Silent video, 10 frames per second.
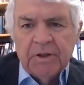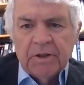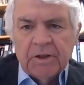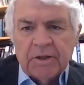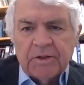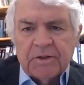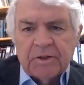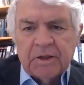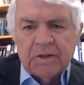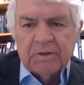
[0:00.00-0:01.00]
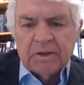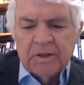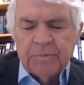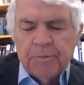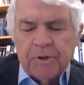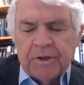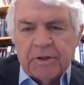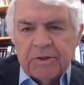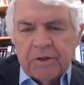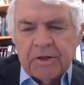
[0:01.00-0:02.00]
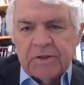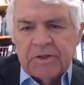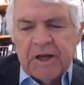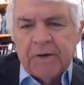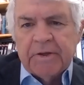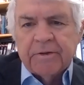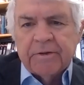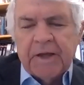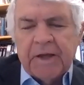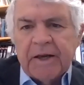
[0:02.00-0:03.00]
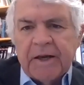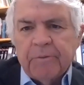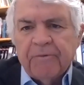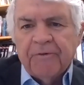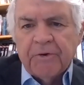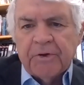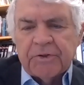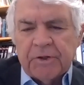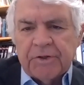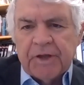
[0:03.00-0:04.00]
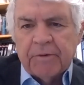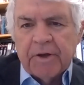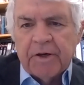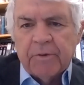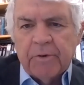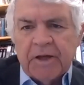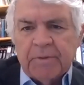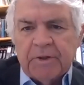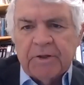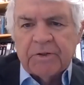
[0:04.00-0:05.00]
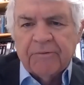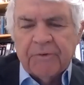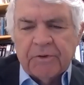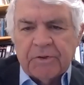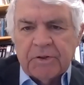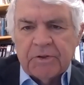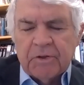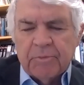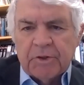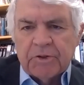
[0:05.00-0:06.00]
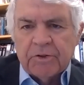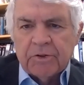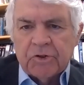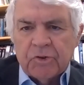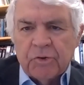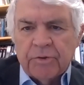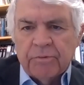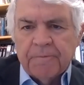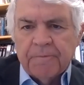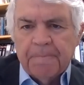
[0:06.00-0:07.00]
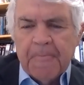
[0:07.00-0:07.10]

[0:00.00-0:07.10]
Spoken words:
It's at this point, it's hard to see how either candidate will focus on that right away because they're focusing so much on the shorter run.